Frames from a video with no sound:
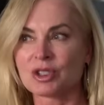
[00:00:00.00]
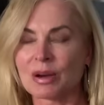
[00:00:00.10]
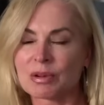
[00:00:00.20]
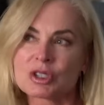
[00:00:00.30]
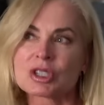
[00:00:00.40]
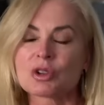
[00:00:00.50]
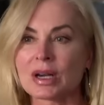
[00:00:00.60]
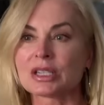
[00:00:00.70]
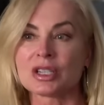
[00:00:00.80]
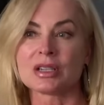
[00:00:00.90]
so I would just
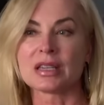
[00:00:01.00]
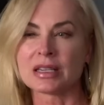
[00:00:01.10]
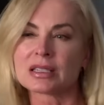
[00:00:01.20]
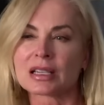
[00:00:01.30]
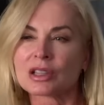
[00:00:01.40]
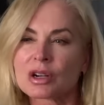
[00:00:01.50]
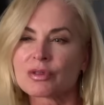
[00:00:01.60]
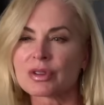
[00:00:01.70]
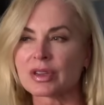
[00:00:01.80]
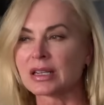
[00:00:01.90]
question things and look
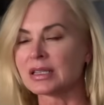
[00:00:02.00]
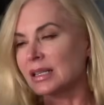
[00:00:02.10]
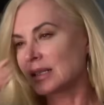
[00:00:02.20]
for things,